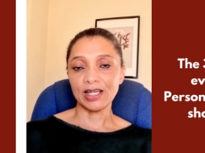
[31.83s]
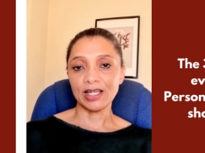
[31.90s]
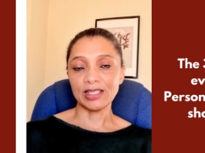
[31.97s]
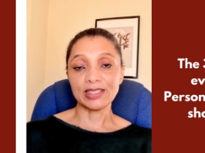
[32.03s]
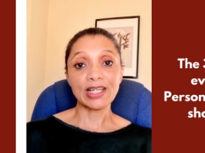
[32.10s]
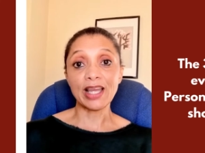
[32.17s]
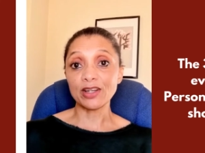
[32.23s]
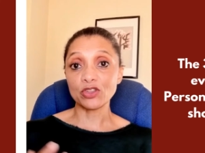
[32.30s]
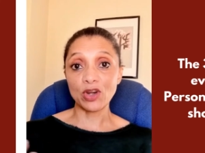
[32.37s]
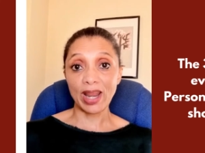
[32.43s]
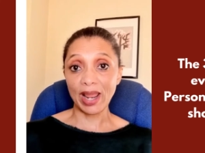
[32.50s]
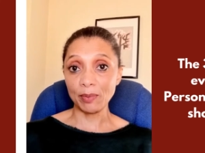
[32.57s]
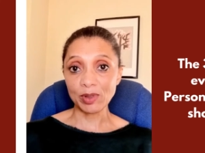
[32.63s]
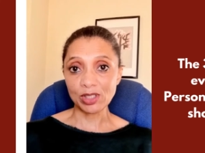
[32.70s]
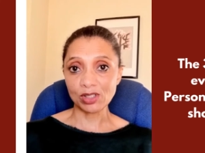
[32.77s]
uh, dietary
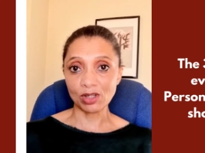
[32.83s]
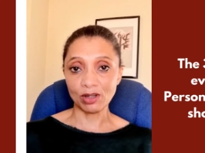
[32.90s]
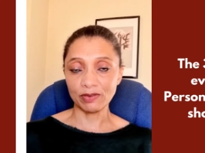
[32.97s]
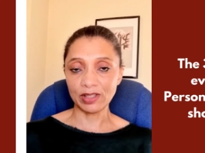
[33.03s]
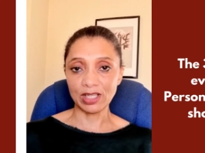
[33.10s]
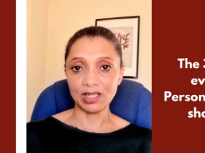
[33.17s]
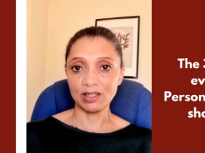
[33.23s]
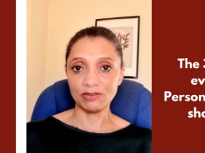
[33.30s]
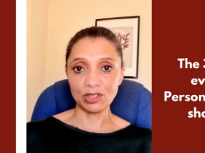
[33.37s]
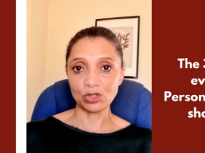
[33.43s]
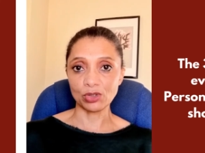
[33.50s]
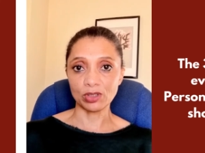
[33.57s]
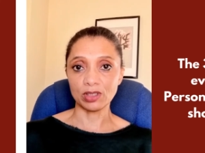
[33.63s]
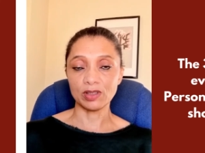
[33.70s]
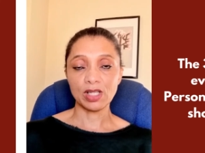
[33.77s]
habits of the
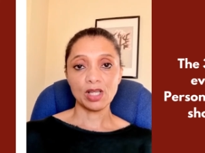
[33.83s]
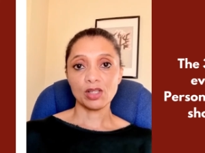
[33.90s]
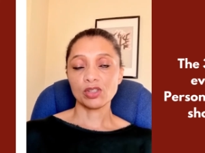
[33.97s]
individual.